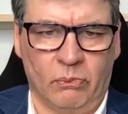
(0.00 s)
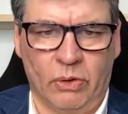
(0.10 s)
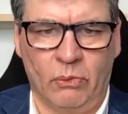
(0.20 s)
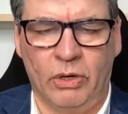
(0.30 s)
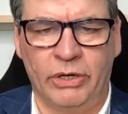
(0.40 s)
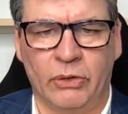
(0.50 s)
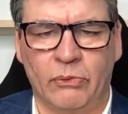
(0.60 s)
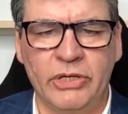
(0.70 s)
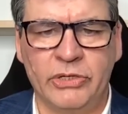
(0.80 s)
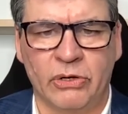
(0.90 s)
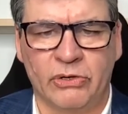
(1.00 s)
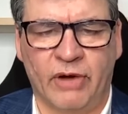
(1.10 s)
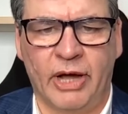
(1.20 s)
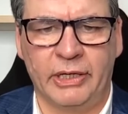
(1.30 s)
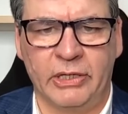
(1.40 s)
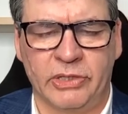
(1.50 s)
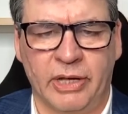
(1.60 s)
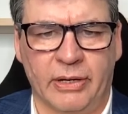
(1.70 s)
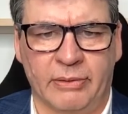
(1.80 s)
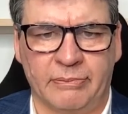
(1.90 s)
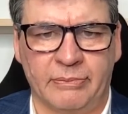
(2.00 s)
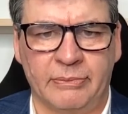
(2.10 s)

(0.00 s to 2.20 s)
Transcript: were your research findings there?